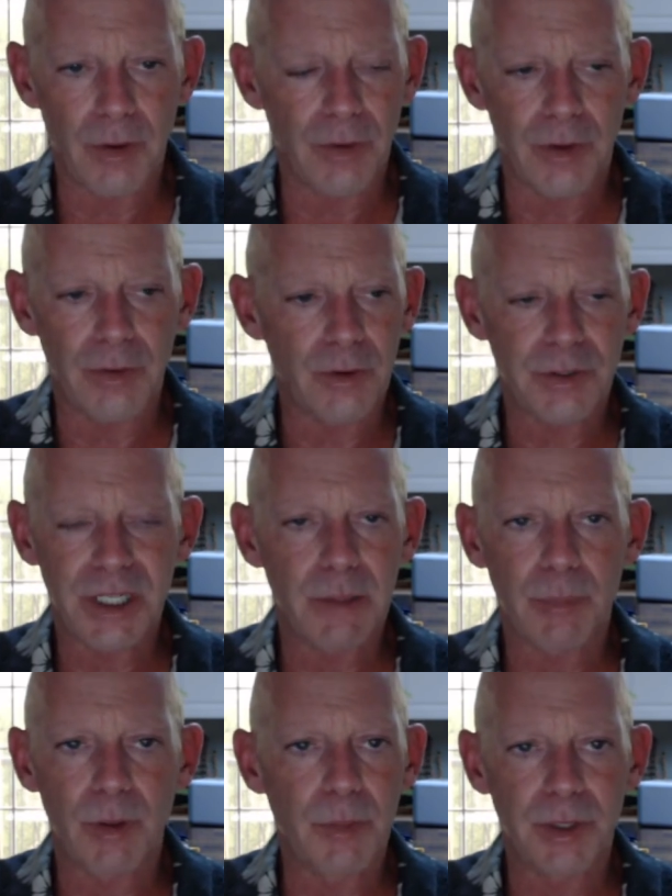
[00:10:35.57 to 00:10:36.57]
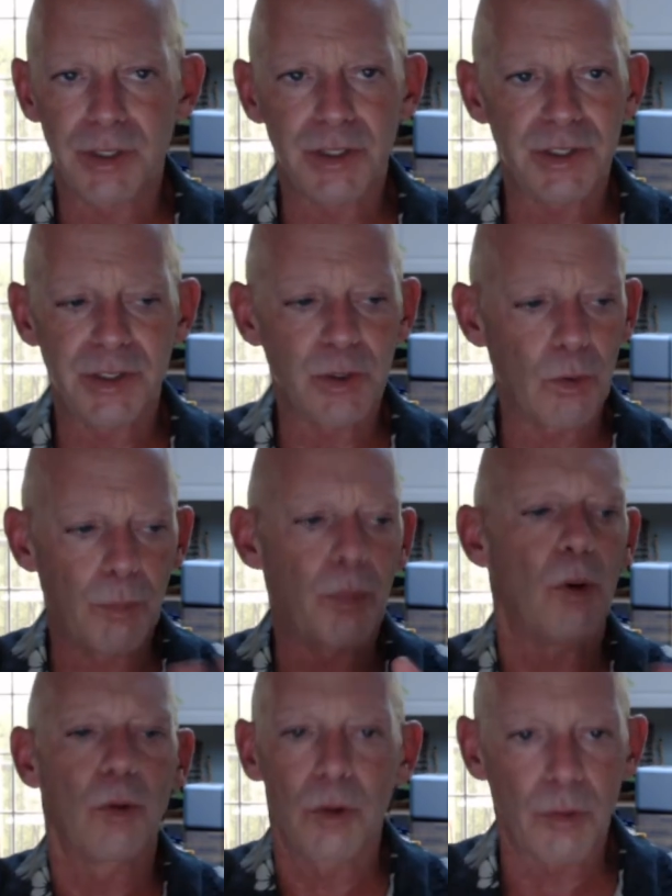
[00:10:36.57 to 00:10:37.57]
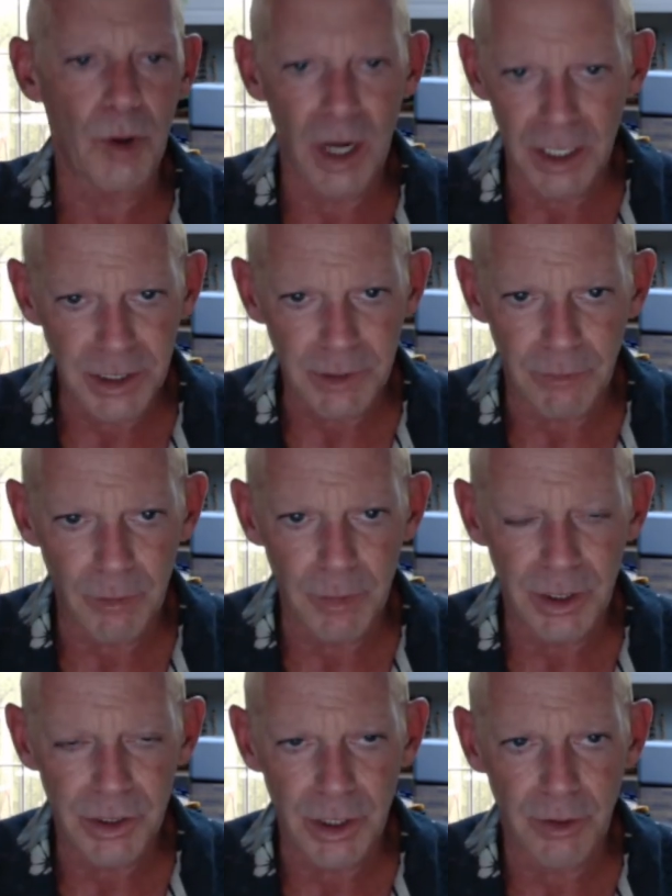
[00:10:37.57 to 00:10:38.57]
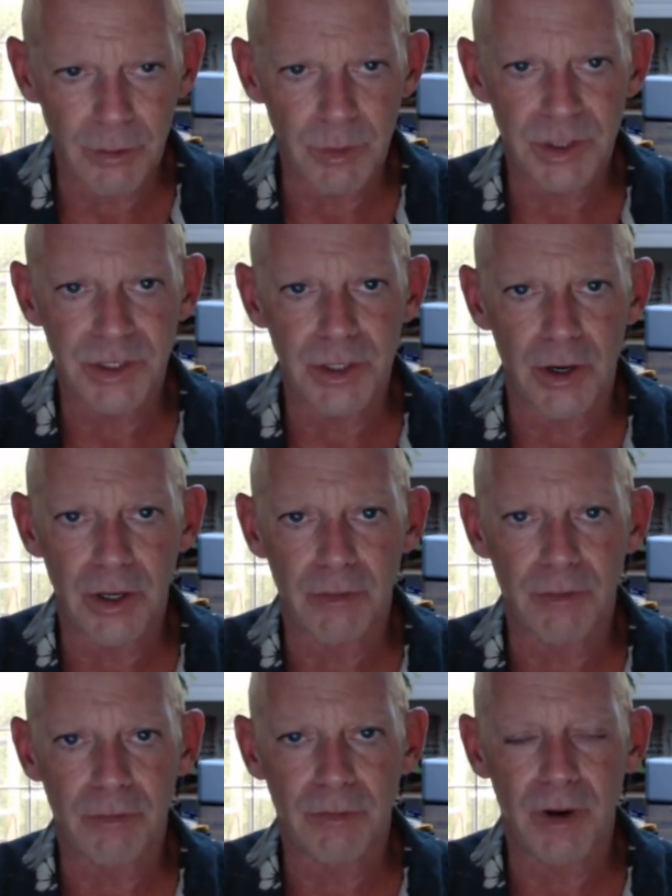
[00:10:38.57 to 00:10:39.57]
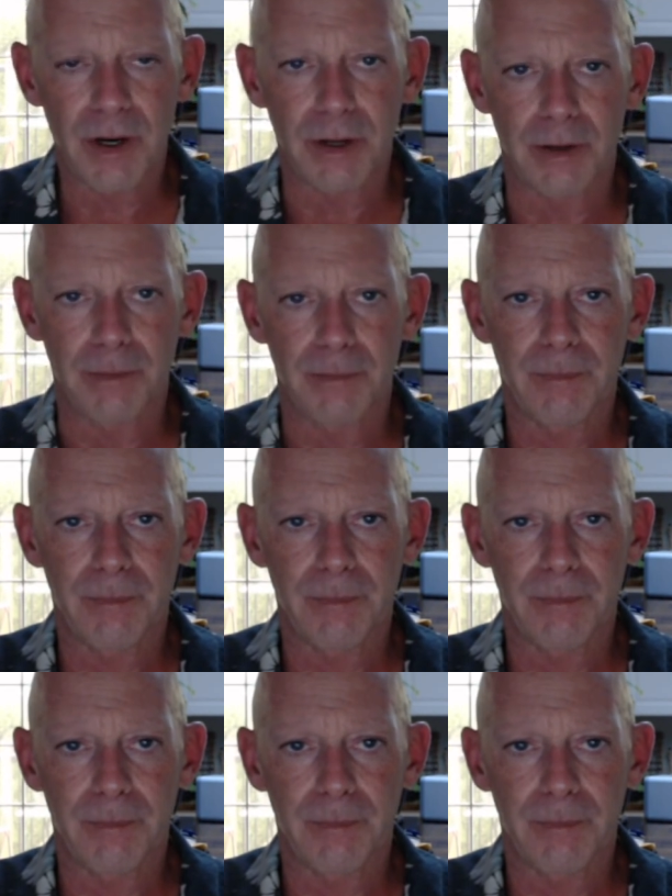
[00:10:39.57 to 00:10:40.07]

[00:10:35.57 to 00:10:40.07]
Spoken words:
their temperament is so polarized from each other, it's not even funny.